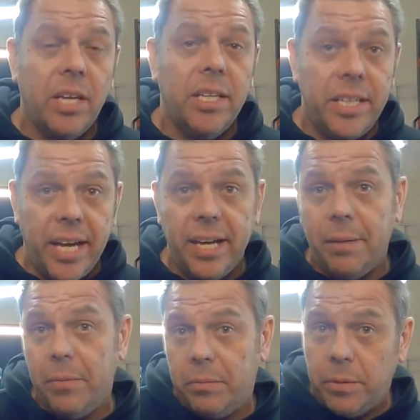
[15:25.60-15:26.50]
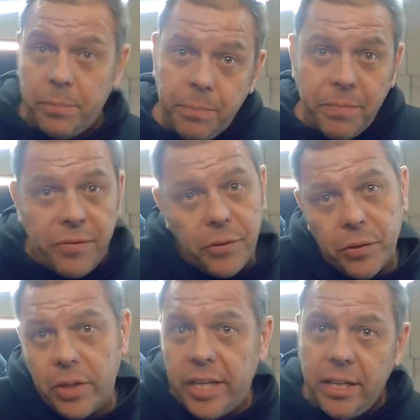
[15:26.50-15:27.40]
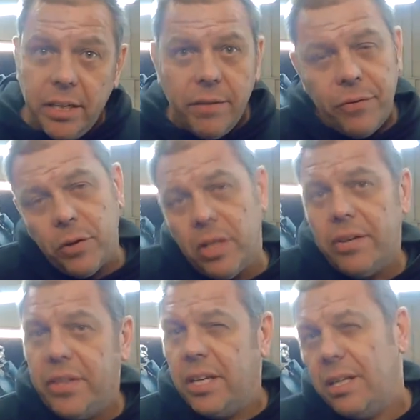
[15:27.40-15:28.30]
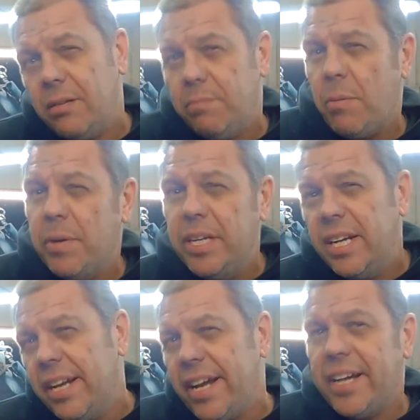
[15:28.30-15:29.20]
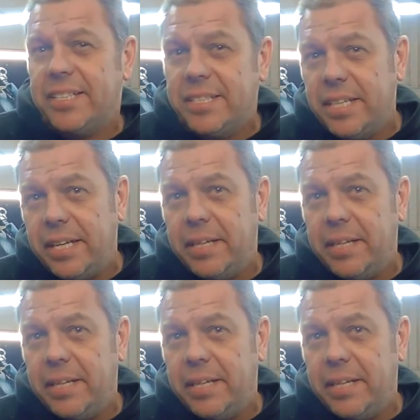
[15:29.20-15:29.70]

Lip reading: Yeah, and with the fuel in, and the fuel in, I think, probably the last thing.